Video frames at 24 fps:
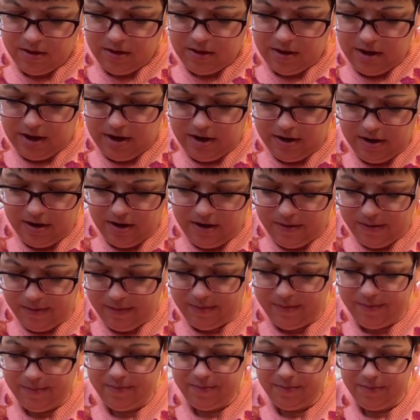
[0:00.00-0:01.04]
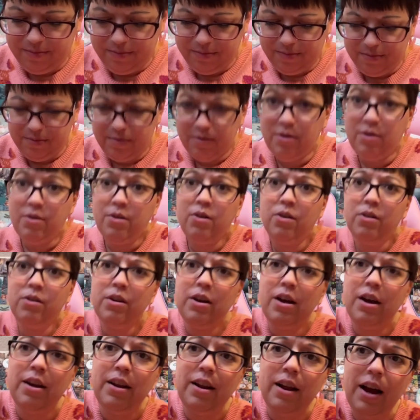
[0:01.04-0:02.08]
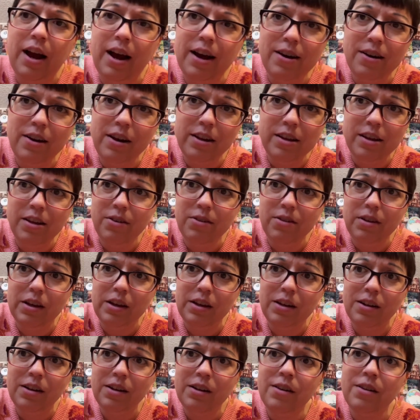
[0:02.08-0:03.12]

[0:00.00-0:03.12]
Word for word: I don't know. Hold on. I don't know how to use it.